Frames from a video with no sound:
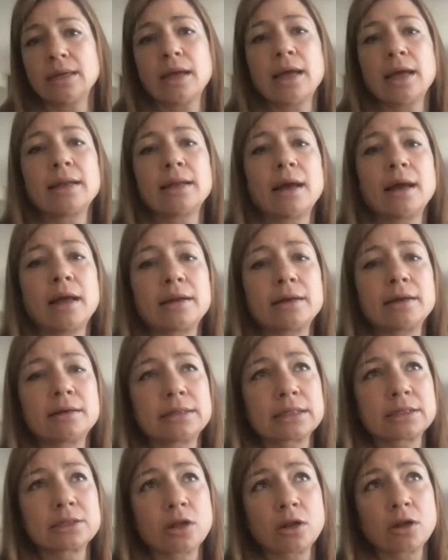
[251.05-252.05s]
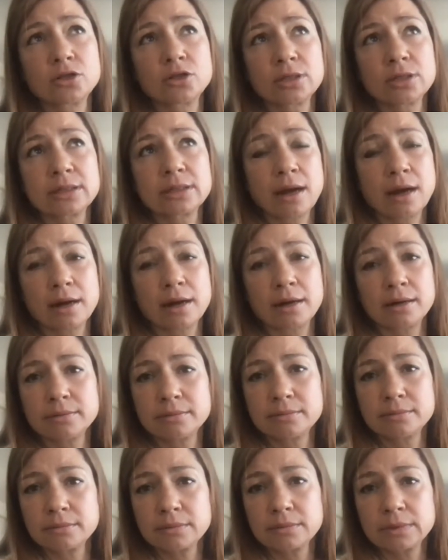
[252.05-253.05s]
and other technologies are
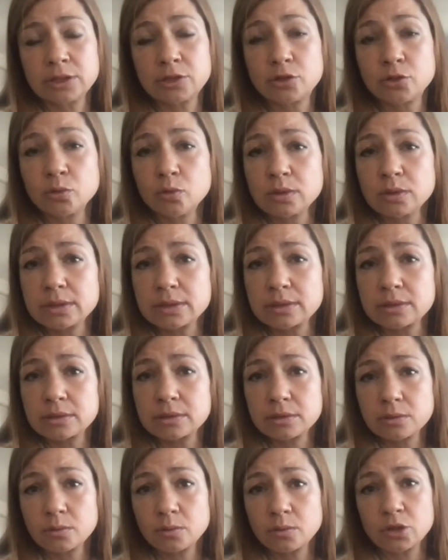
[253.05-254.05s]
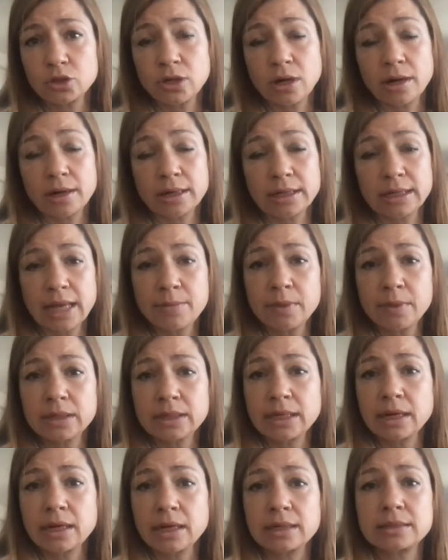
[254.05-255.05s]
the tools which are
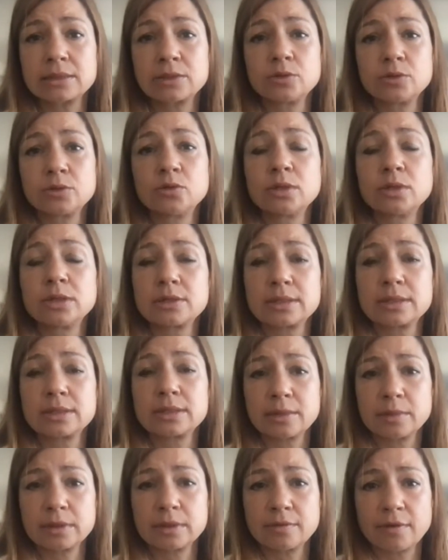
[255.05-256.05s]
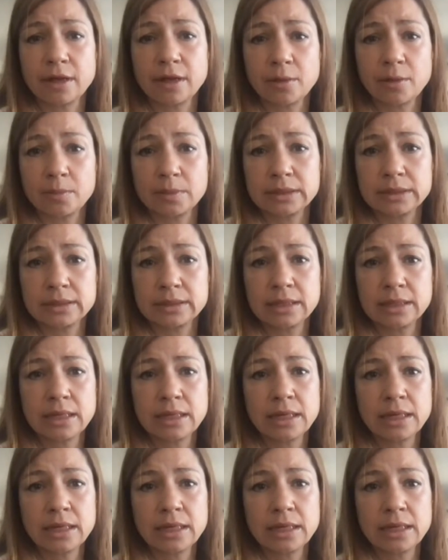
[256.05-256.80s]
enabling us to do the sustainable development.